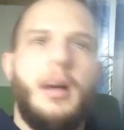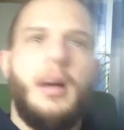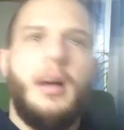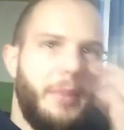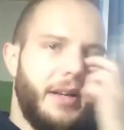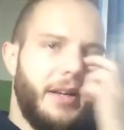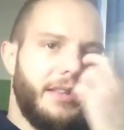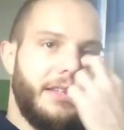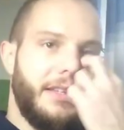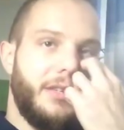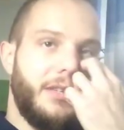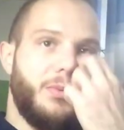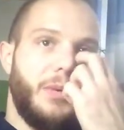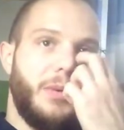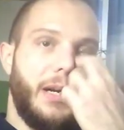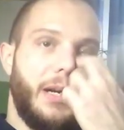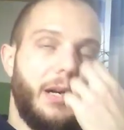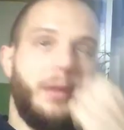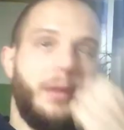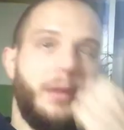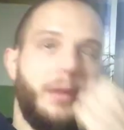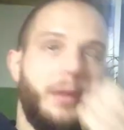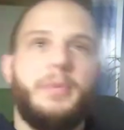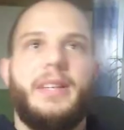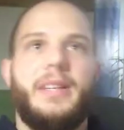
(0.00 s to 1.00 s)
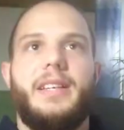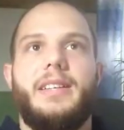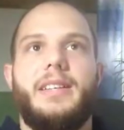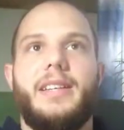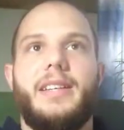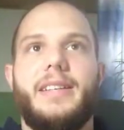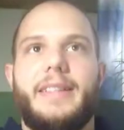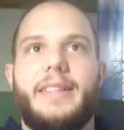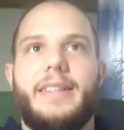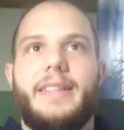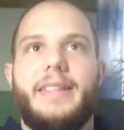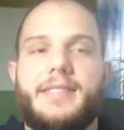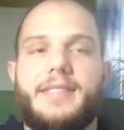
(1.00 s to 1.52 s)
but this will be
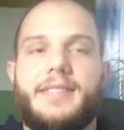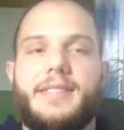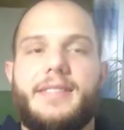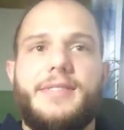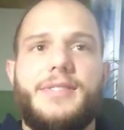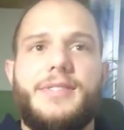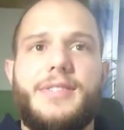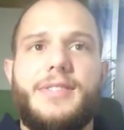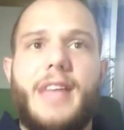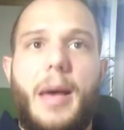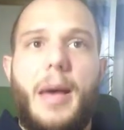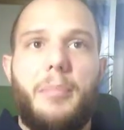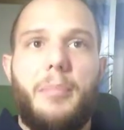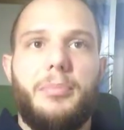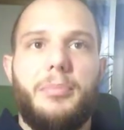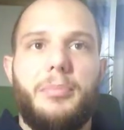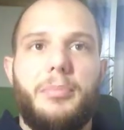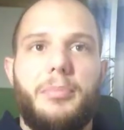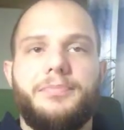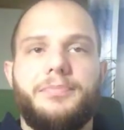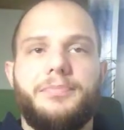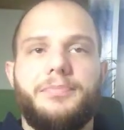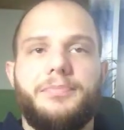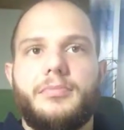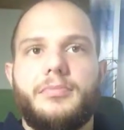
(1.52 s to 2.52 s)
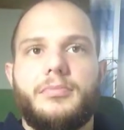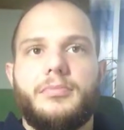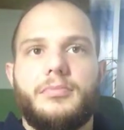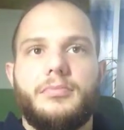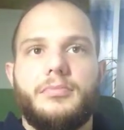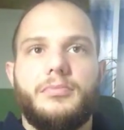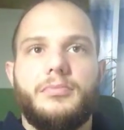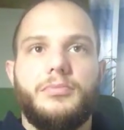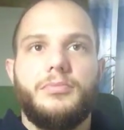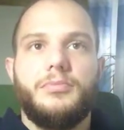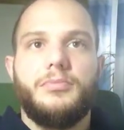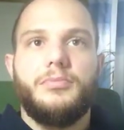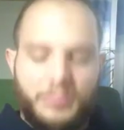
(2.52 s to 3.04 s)
the next step.
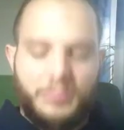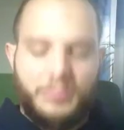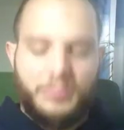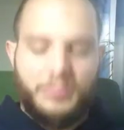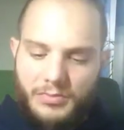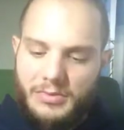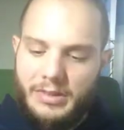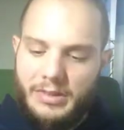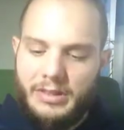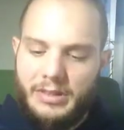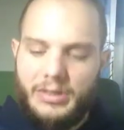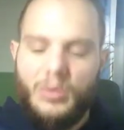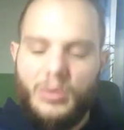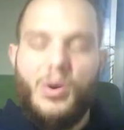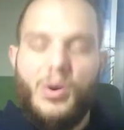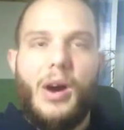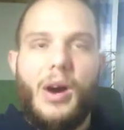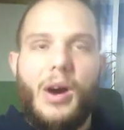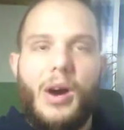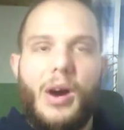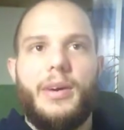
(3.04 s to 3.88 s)
So I